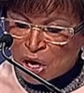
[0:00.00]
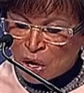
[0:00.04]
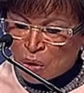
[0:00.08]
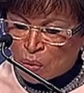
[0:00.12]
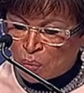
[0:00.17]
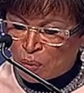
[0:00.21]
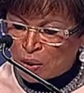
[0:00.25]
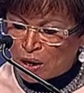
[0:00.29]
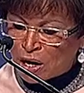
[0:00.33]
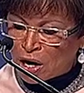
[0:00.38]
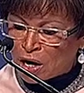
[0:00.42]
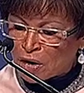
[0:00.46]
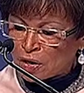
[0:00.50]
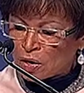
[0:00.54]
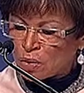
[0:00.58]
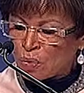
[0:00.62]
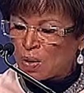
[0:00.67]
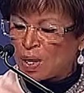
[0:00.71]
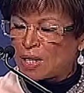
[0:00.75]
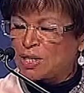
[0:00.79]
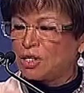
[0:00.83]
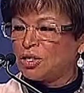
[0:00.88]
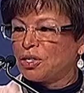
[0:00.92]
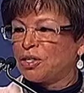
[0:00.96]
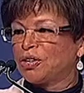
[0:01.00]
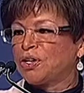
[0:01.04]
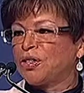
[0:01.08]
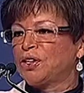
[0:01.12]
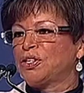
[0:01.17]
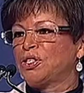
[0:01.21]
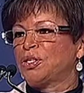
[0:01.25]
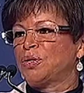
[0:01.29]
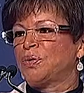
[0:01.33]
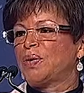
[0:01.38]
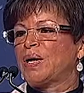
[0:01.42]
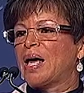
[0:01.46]
We are the ones that are going
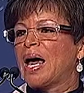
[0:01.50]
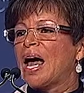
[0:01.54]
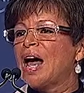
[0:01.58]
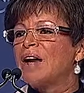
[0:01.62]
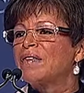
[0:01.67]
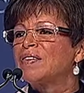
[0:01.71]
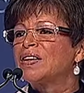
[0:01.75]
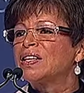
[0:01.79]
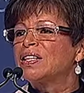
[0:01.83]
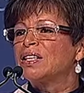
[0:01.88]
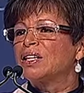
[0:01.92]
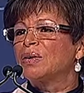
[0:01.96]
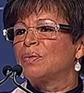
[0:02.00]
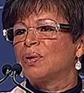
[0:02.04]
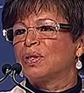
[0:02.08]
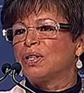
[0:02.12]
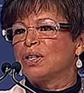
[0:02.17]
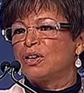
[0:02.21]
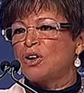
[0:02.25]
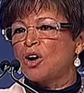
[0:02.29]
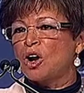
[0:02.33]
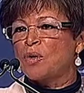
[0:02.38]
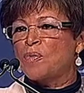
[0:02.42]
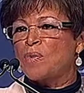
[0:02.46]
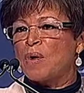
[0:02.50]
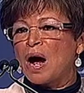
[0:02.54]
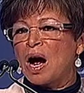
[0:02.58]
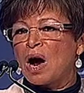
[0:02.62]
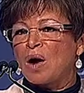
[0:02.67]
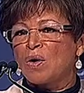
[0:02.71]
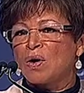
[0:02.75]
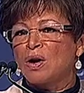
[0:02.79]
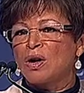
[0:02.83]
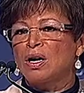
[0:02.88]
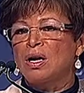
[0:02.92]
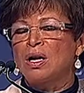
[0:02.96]
to do everything within our
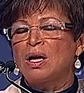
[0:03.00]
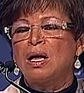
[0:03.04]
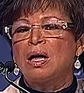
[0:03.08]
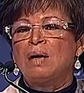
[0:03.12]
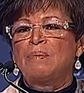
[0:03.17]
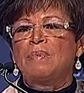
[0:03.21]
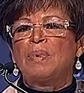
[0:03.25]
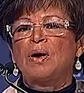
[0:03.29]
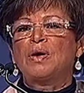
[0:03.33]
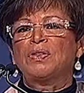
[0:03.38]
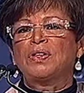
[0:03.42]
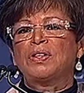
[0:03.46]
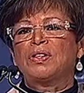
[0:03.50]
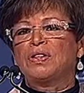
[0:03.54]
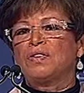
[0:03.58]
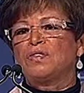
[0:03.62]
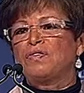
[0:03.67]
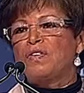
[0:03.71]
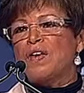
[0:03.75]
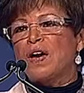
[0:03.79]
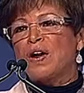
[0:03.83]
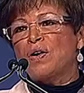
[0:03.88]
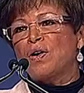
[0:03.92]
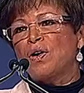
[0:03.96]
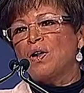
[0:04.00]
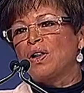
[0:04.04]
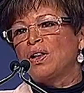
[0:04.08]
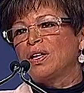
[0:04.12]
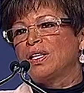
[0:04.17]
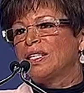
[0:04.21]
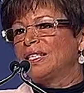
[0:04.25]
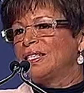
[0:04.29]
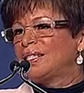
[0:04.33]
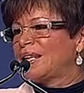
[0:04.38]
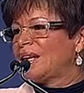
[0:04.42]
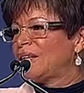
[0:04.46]
power, both at the federal
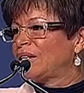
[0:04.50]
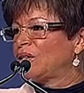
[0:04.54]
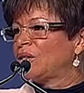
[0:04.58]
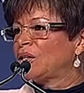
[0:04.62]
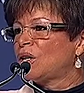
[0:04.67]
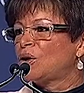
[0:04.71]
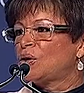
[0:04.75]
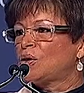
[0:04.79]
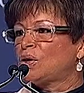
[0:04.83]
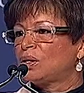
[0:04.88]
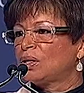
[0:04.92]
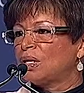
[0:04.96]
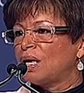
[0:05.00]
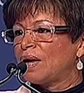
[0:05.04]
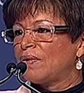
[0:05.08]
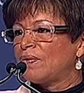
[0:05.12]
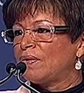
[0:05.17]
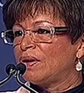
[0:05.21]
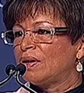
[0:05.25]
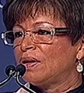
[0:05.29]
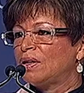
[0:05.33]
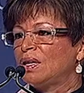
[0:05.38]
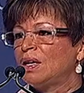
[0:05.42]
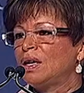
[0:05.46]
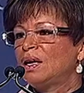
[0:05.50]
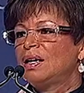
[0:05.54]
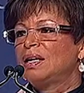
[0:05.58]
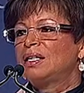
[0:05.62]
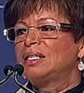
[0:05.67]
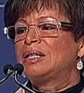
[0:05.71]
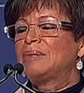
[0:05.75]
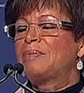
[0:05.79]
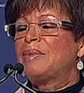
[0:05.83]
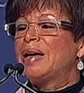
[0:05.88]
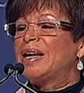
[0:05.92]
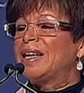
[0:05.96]
and state and local level,
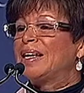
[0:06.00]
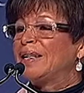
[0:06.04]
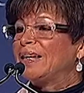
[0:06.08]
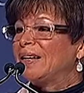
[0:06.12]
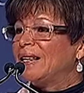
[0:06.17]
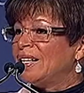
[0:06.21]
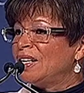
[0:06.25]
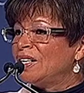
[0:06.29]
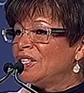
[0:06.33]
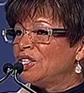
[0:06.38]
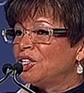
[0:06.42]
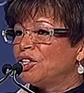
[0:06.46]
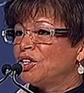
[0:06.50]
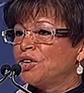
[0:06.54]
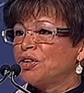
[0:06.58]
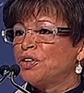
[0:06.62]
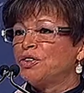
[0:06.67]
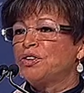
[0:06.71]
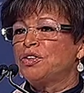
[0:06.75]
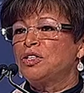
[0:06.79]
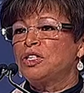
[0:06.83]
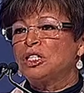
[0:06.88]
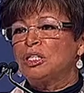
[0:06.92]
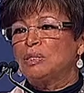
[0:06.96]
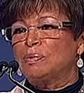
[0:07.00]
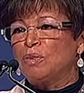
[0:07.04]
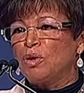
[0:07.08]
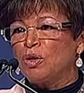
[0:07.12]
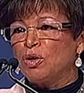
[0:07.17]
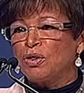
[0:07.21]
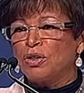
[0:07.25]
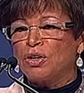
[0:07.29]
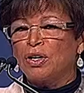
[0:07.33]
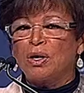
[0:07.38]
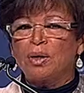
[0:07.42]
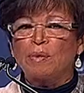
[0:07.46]
to make it easier,
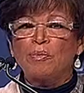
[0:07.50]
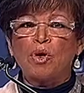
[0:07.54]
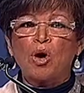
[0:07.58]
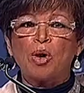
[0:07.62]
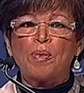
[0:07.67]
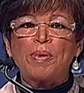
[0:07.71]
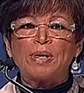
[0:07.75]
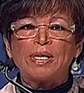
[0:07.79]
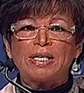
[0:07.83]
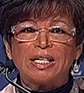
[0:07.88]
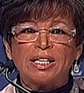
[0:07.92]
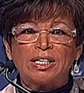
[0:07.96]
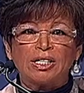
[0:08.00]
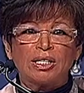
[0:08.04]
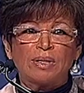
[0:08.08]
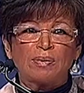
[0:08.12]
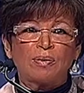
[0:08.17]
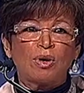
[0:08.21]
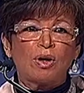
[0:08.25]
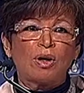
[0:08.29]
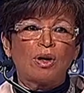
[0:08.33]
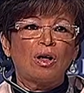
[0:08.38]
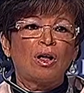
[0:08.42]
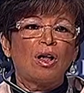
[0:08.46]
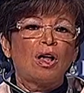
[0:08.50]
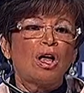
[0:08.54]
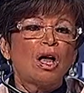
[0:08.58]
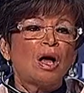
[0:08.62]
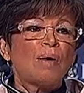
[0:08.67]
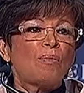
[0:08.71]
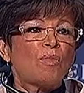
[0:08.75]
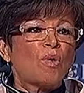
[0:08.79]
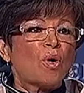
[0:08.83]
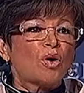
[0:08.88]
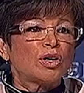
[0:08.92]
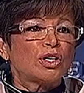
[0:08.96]
smoother, more predictable,
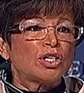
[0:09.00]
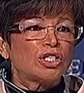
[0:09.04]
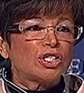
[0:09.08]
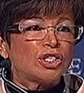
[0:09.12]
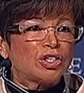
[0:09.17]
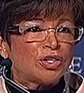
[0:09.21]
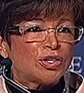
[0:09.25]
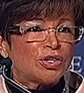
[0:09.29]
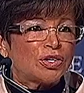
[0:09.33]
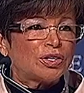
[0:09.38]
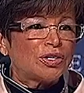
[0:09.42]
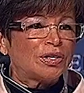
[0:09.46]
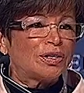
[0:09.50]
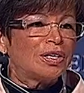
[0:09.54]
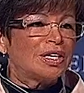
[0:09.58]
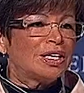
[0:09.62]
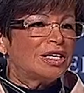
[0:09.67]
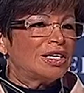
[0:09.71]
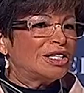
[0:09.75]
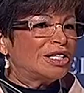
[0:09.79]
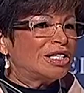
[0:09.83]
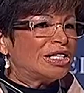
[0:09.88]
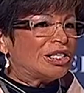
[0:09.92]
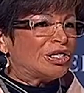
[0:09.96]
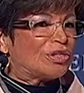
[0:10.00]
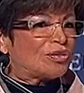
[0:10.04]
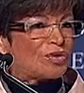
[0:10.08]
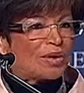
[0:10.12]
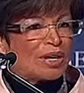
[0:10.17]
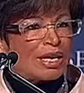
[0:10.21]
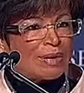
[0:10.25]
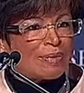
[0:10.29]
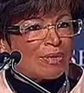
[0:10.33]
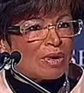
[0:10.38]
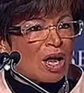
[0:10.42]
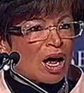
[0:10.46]
more certain,
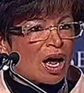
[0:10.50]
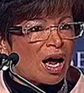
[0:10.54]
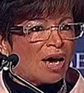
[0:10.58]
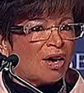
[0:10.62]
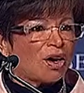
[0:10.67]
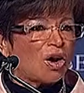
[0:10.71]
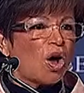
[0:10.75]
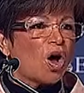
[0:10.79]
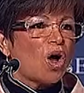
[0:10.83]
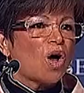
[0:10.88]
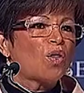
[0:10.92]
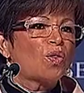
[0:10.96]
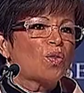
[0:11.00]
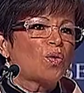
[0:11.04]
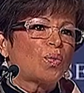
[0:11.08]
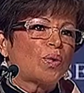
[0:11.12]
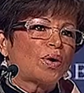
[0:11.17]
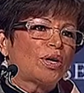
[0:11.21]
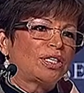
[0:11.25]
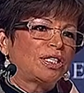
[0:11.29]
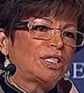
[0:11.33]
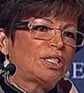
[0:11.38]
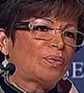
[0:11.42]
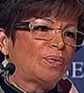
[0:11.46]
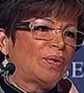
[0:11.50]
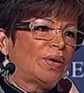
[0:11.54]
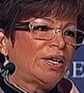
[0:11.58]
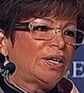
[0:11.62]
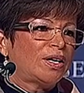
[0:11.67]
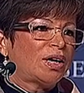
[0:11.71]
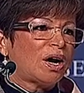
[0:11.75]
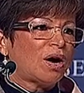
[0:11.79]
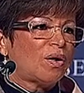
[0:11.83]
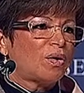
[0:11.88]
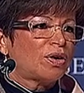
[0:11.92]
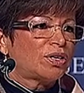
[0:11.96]
streamline, all the words that we
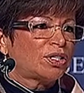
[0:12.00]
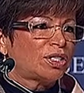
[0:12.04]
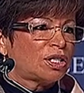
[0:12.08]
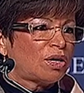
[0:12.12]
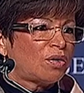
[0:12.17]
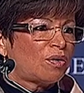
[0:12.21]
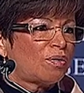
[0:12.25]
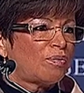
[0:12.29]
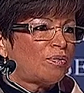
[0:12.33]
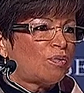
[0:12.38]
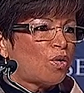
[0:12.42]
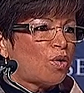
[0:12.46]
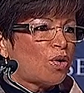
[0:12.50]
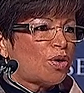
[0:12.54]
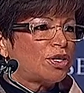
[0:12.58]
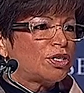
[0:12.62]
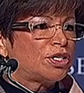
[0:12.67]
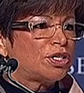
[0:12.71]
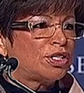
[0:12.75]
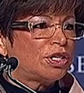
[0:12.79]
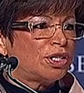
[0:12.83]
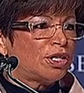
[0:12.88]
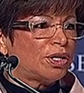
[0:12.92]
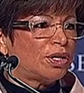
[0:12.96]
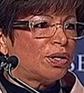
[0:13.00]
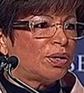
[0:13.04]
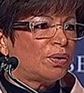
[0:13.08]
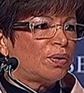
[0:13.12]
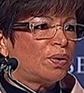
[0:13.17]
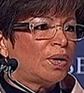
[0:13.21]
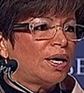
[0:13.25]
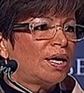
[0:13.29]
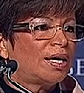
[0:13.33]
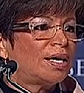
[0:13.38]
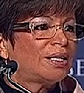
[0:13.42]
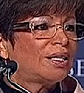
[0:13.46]
know are so important to you
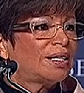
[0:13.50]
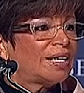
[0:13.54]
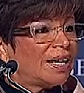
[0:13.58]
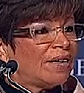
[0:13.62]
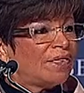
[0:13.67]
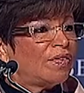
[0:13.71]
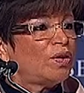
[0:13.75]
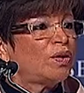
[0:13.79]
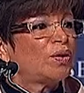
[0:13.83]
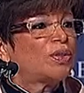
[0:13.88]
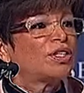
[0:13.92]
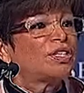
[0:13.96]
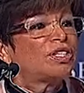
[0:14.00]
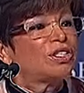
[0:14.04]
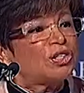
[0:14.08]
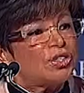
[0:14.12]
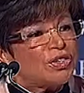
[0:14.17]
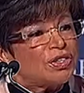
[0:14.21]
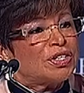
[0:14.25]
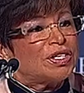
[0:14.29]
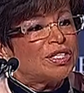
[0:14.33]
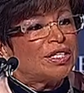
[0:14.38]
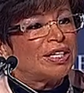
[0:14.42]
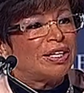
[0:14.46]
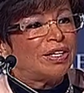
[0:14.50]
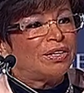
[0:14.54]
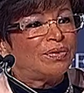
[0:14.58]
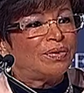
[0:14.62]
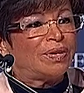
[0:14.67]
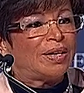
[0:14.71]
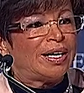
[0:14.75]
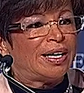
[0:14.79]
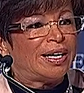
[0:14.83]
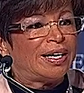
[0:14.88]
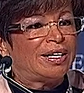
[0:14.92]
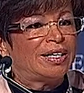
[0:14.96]
to give you the certainty you
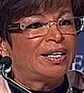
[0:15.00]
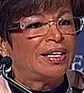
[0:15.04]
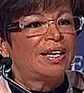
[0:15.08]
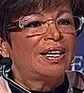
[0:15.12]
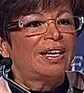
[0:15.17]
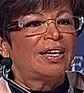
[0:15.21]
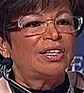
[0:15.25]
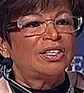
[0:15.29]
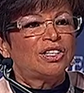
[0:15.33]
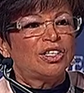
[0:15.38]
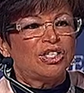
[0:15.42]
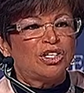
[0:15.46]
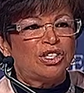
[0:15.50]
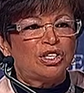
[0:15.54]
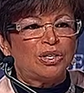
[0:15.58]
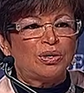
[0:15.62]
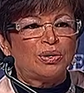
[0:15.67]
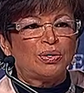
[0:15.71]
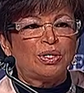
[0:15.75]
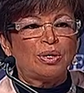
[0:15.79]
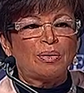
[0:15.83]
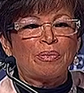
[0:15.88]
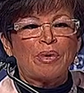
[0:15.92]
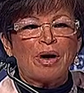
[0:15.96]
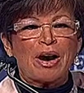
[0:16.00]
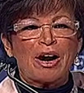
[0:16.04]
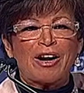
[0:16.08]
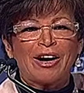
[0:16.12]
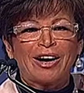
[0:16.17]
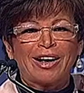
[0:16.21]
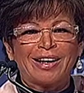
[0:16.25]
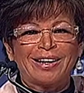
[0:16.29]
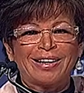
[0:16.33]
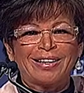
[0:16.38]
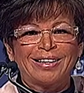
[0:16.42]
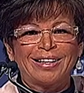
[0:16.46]
need to choose
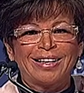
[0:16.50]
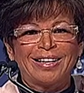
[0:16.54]
America.